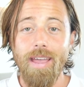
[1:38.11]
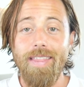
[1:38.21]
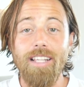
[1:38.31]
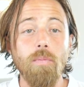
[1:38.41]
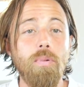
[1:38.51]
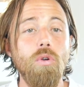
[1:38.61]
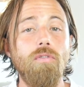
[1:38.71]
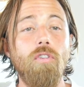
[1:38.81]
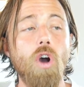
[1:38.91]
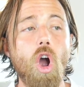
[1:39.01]
And that's a
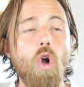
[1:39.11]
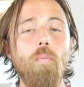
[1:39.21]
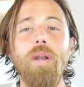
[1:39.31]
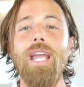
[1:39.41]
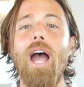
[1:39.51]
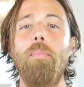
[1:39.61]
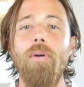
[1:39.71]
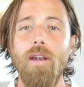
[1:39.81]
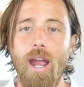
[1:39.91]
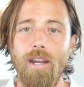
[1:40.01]
beautiful opening
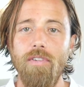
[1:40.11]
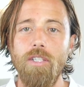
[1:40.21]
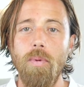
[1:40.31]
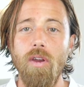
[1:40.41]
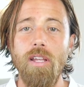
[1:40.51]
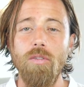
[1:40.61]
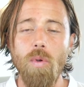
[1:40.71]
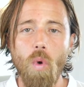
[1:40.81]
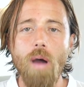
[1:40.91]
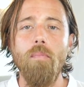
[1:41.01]
up kind of experience.
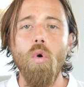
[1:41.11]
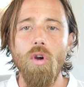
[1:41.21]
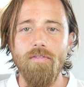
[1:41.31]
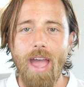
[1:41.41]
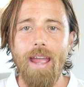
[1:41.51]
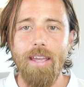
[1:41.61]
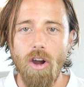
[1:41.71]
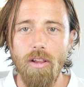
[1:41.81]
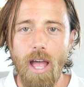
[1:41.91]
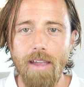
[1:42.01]
And we want more of that in
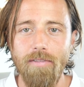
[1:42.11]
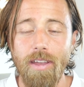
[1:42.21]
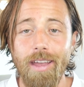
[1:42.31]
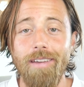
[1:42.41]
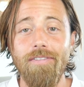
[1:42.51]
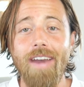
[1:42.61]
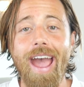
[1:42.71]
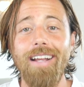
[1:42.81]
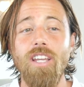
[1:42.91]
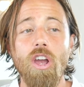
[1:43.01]
our life. In
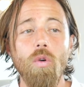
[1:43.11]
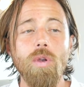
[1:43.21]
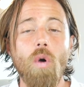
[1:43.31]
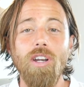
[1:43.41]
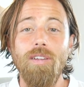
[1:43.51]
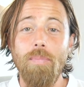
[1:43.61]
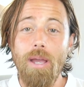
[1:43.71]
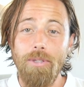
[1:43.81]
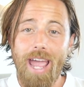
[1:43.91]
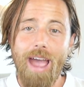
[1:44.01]
fact, we want to be
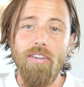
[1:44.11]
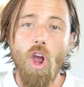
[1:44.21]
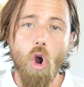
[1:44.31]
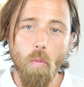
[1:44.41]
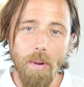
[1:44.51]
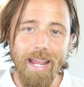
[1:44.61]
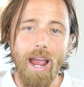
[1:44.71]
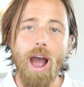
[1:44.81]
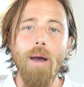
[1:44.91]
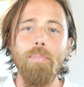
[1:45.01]
able to have an
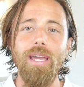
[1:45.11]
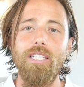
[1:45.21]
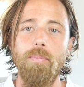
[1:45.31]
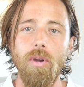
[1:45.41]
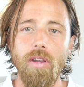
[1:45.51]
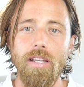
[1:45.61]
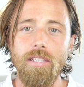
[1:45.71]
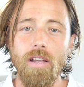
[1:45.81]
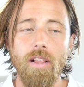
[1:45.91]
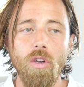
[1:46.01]
opening up
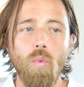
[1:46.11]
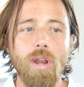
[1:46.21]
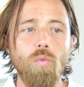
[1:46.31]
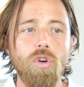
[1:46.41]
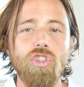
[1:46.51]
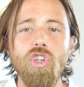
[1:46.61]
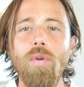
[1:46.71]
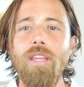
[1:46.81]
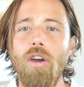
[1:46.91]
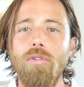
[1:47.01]
experience when we're
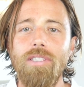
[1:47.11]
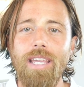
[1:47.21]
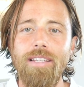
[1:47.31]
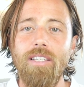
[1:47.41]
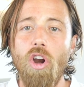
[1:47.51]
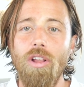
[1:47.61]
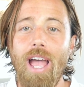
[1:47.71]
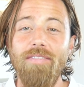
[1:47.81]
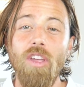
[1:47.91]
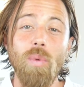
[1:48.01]
doing those things in our
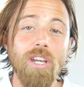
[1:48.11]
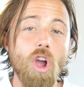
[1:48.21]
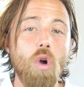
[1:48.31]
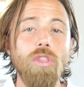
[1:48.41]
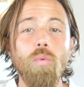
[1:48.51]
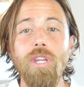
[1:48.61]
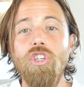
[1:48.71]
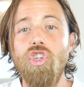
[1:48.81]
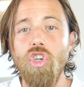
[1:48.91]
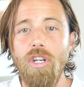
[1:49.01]
life that we know that we
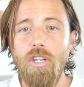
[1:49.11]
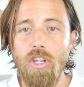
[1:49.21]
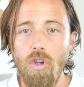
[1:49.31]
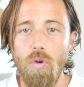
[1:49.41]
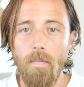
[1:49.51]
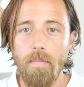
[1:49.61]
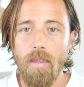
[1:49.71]
should do.